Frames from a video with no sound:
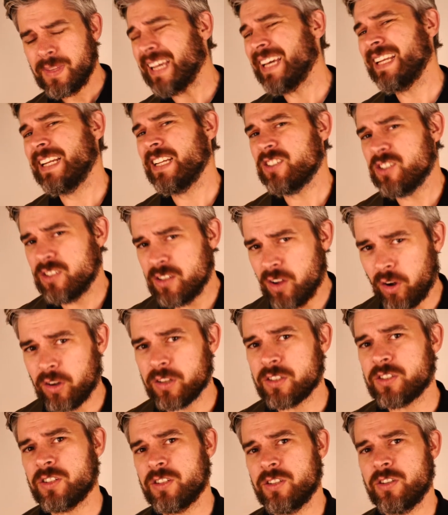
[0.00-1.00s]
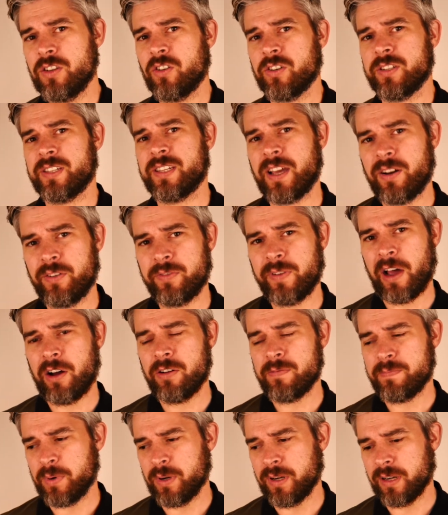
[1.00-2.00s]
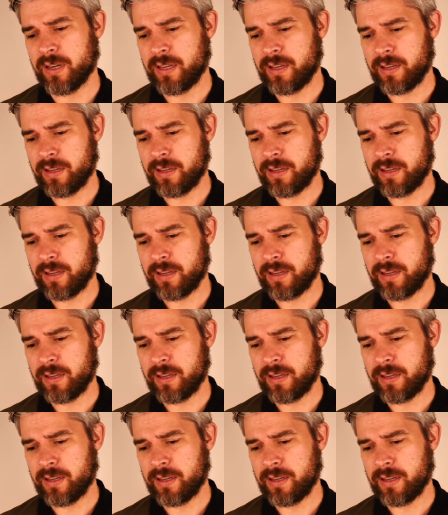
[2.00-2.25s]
It is not your self-help book.